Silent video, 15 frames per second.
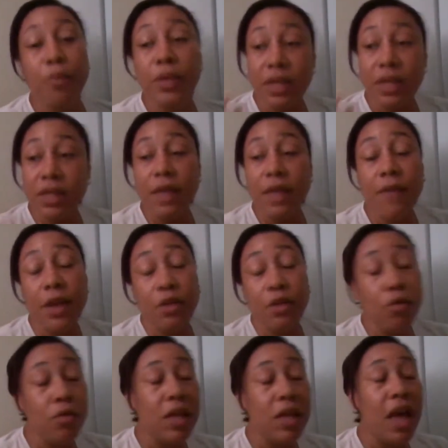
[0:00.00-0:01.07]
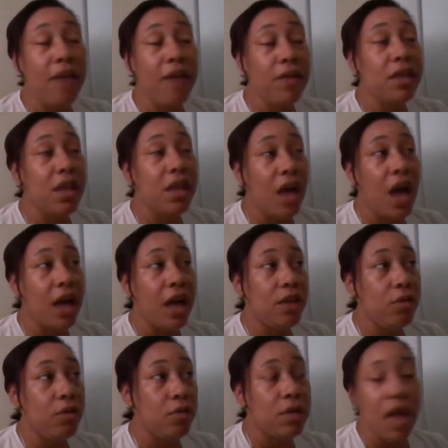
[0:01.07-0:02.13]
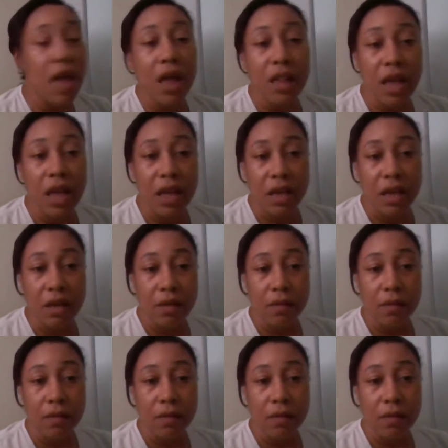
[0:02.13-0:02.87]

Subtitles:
But the stuff I use, everything I use, I like.